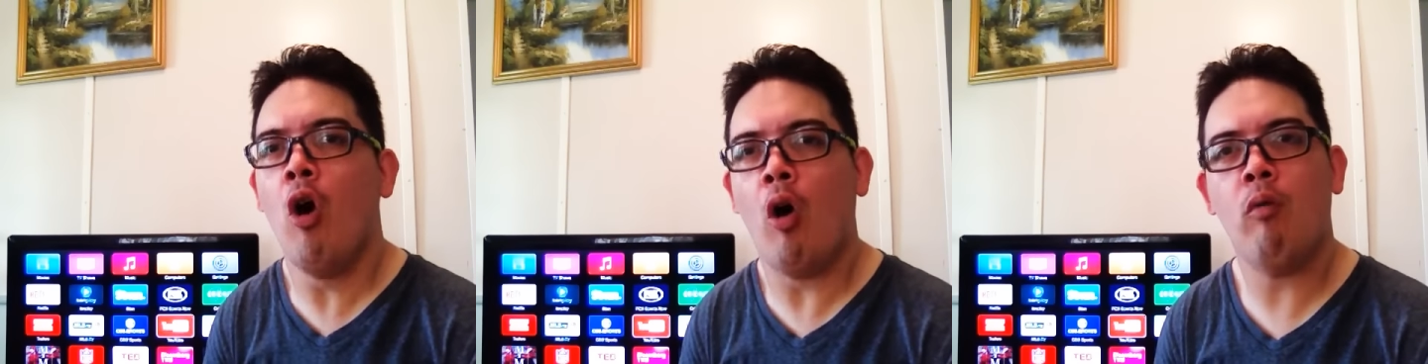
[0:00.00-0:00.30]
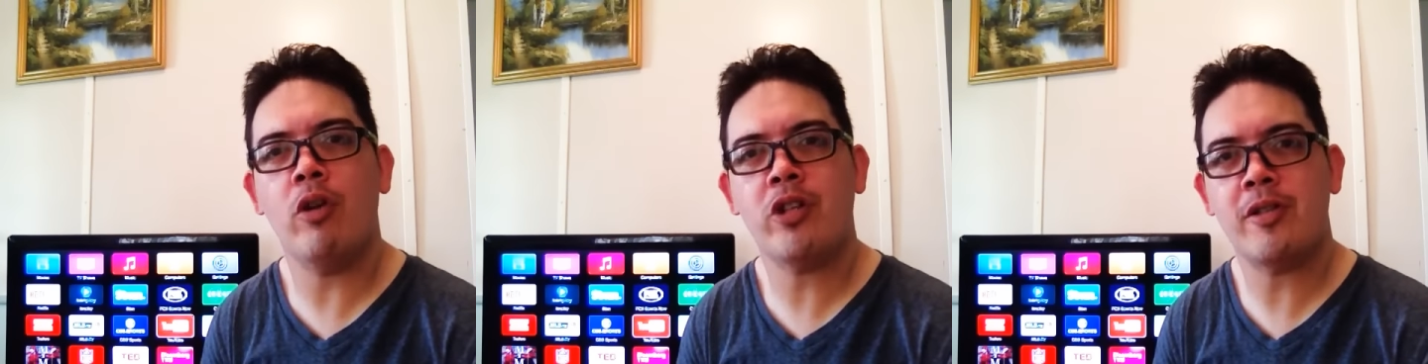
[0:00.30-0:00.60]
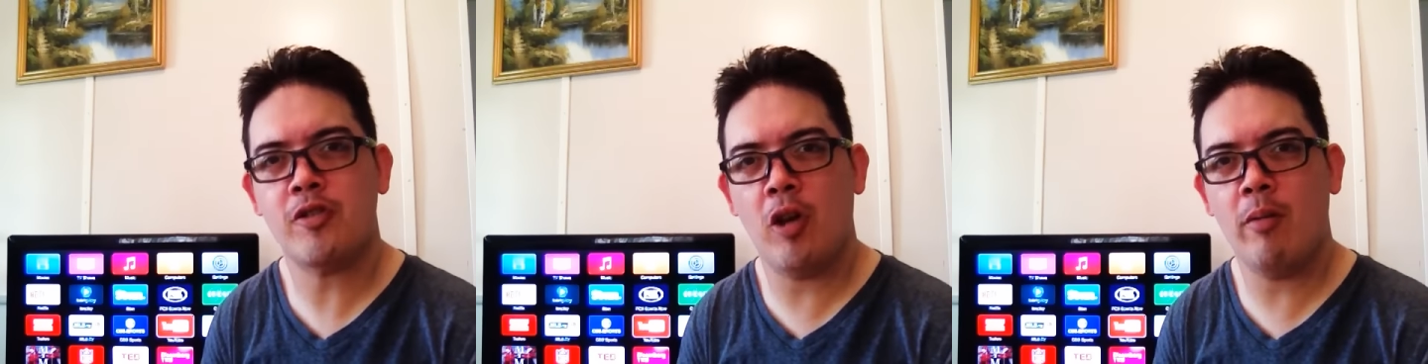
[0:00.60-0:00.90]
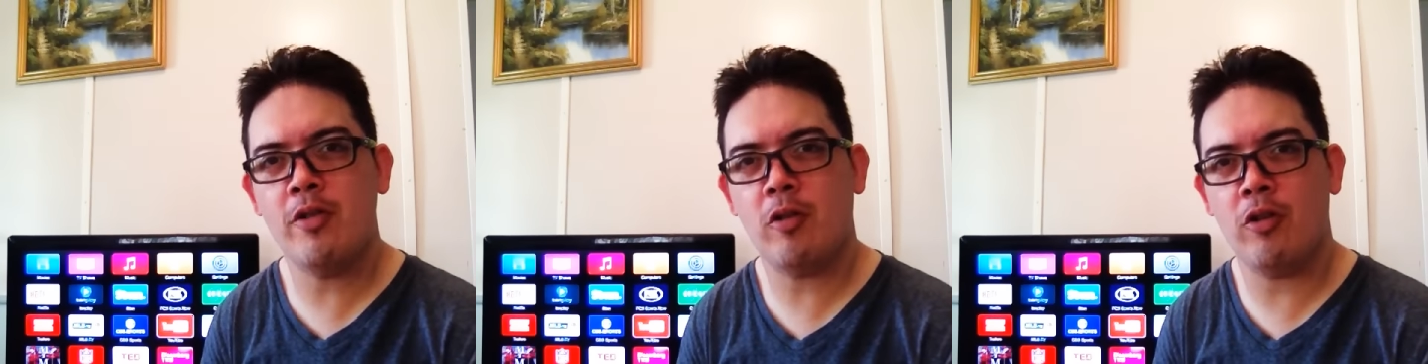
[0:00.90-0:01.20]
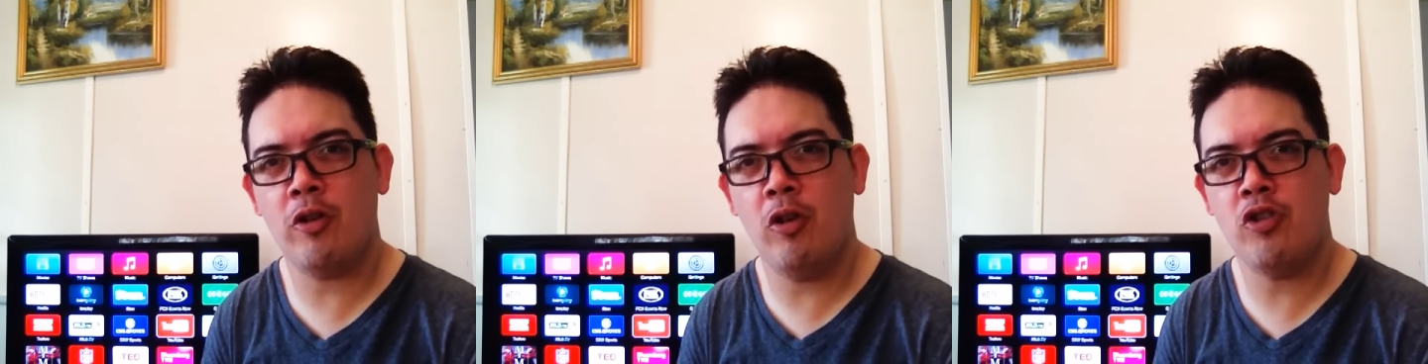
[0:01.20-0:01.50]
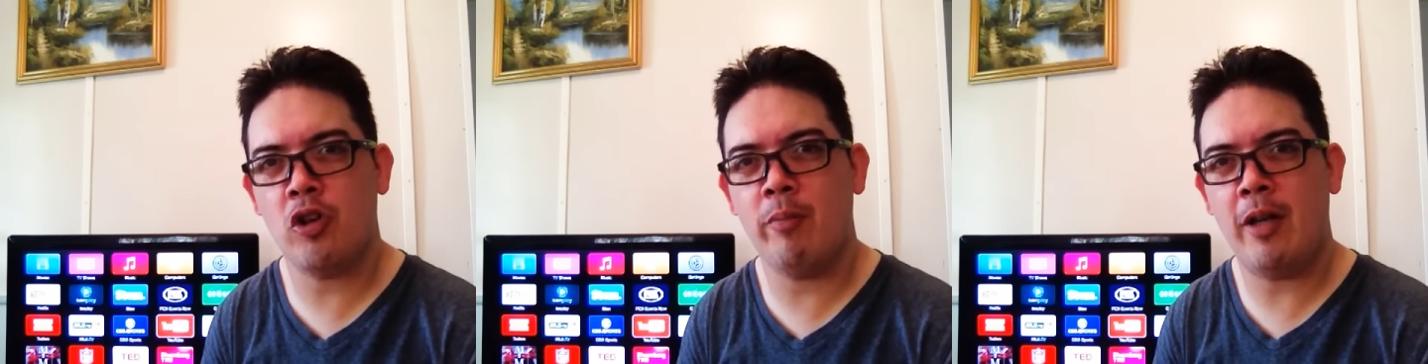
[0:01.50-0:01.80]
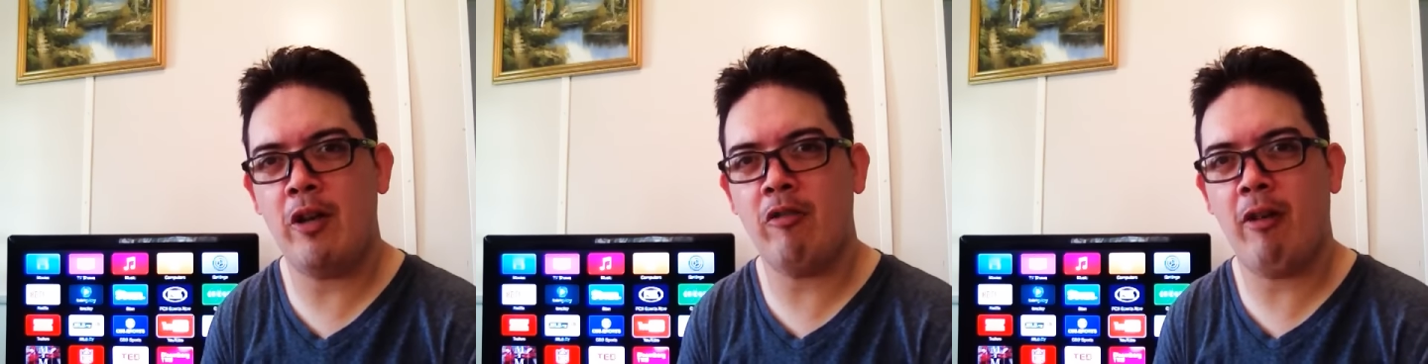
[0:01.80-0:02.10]
or watching sermons on YouTube
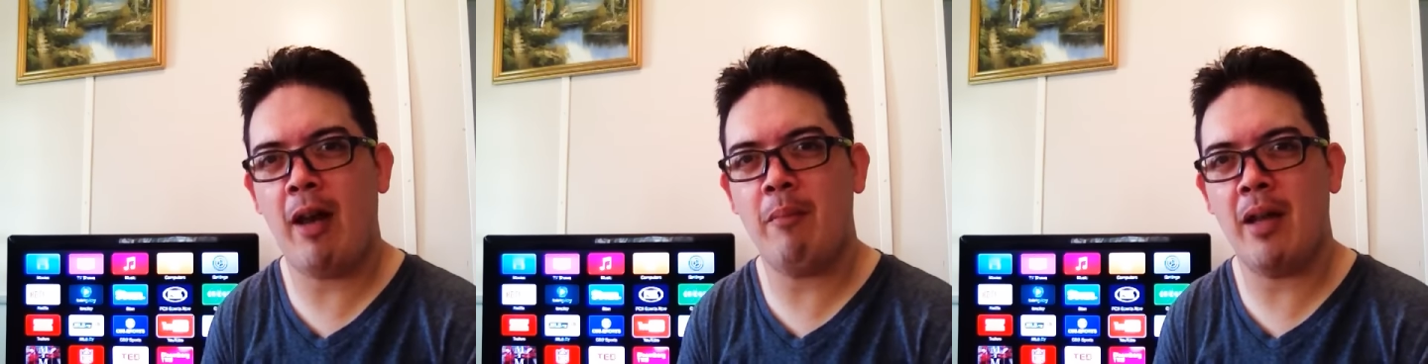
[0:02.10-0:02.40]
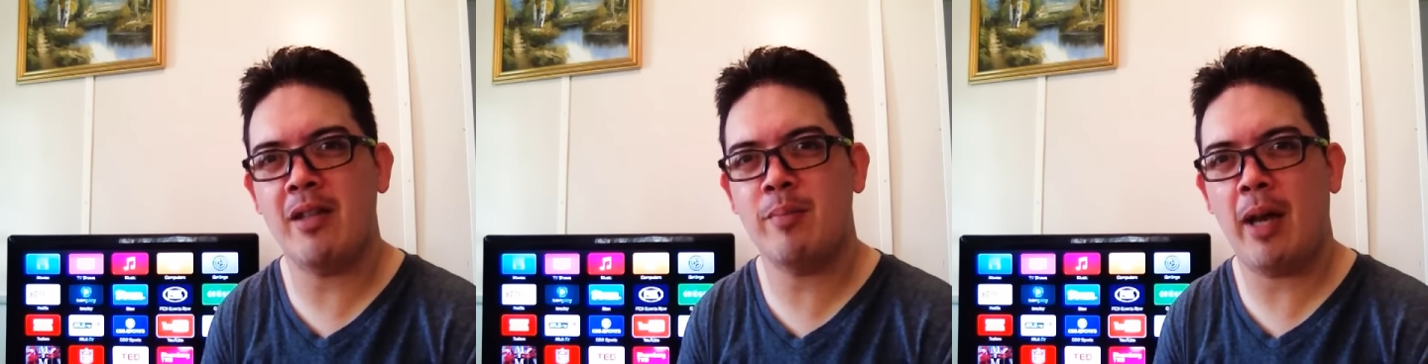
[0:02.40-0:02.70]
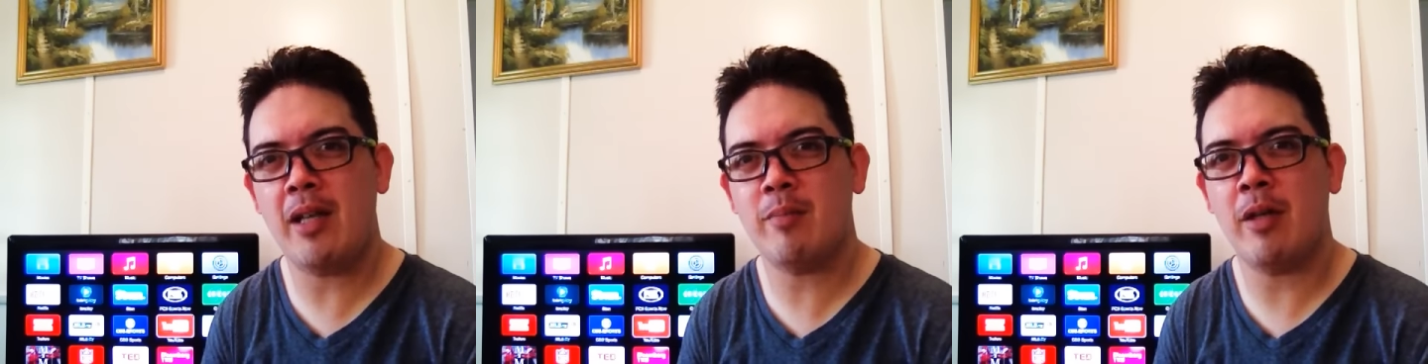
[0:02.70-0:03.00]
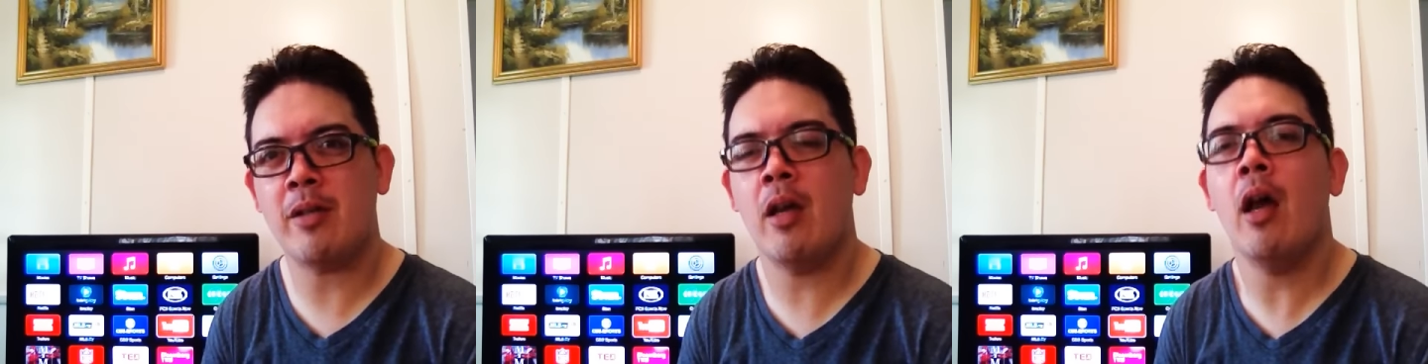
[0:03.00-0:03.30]
in your grandmother's basement.